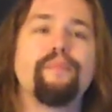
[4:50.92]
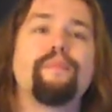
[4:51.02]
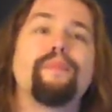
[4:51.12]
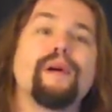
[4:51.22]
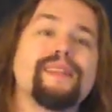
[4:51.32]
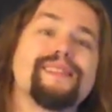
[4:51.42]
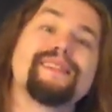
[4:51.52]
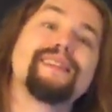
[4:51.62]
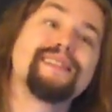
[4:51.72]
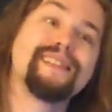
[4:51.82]
But
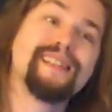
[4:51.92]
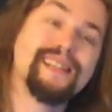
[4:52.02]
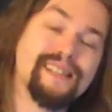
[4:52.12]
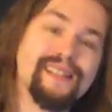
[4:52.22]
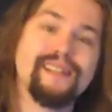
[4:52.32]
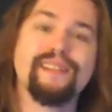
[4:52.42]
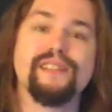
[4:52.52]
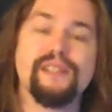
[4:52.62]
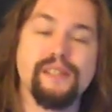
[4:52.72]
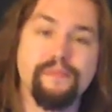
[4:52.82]
statistically
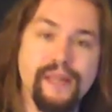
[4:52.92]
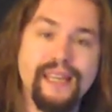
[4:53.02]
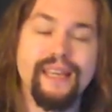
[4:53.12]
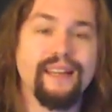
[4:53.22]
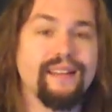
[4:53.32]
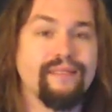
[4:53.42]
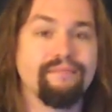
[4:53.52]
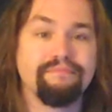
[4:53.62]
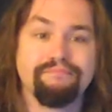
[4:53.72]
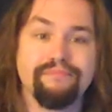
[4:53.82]
speaking,
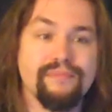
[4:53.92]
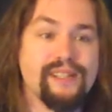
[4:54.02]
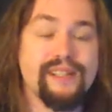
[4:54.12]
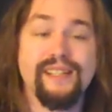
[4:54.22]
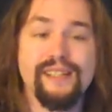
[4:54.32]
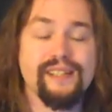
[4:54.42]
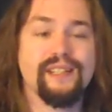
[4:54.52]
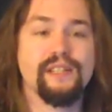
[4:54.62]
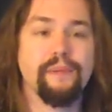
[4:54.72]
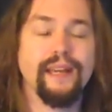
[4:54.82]

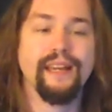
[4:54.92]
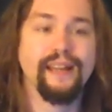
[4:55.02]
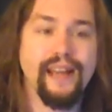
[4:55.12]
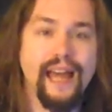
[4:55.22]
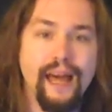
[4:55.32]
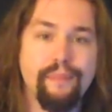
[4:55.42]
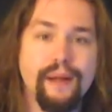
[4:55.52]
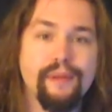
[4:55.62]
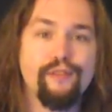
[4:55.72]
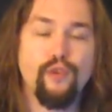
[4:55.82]
statistically speaking, it can happen.
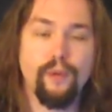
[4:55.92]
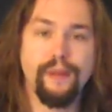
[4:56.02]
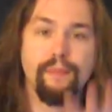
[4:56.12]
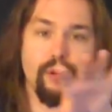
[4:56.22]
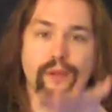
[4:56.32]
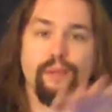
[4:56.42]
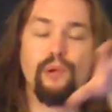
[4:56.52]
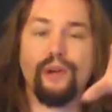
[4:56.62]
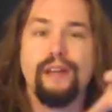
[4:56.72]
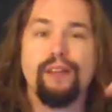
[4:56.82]
I mean, four people could be
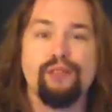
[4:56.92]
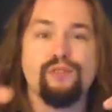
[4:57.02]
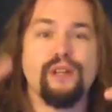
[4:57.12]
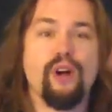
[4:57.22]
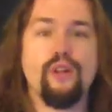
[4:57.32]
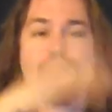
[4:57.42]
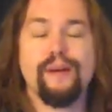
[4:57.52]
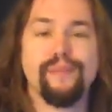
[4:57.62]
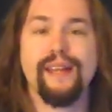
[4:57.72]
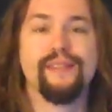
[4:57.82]
walking down the street and all
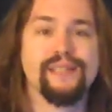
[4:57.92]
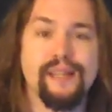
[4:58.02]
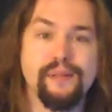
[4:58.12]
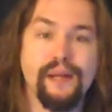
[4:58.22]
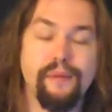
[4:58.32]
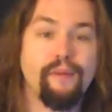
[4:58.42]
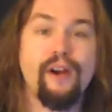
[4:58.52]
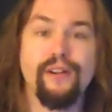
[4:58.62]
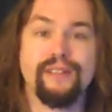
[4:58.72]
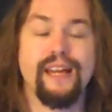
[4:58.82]
drop dead at the same time of a
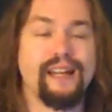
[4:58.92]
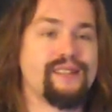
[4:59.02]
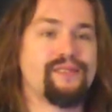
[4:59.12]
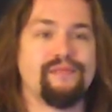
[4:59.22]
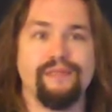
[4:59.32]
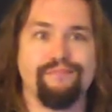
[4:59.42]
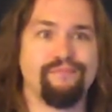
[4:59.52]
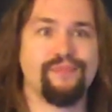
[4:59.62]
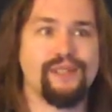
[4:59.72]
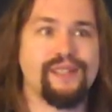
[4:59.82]
heart attack. It's
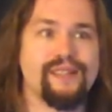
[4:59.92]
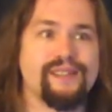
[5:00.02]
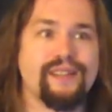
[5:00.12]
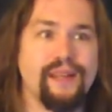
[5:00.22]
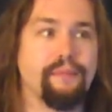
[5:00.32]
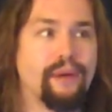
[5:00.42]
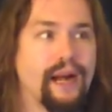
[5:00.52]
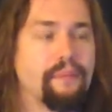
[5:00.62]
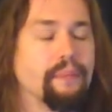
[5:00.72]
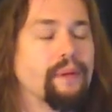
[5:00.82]
statistically
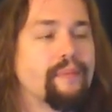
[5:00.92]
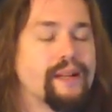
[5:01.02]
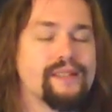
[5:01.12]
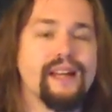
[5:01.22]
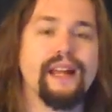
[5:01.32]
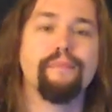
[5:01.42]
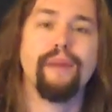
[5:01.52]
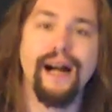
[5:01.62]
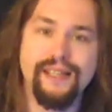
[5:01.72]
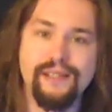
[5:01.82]
improbable, but it's not
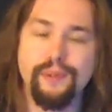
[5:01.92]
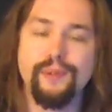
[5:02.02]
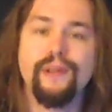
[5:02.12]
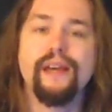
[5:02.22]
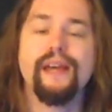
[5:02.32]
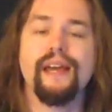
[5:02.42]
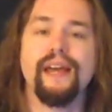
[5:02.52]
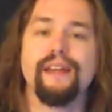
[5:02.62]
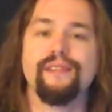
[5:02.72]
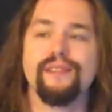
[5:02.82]
impossible.
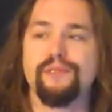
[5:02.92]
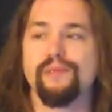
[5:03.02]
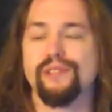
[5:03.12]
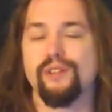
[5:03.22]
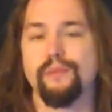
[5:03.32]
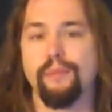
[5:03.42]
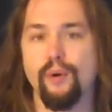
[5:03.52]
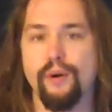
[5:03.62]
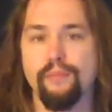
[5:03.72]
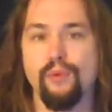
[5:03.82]
And this one's a little bit
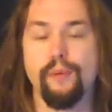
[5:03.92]
more, more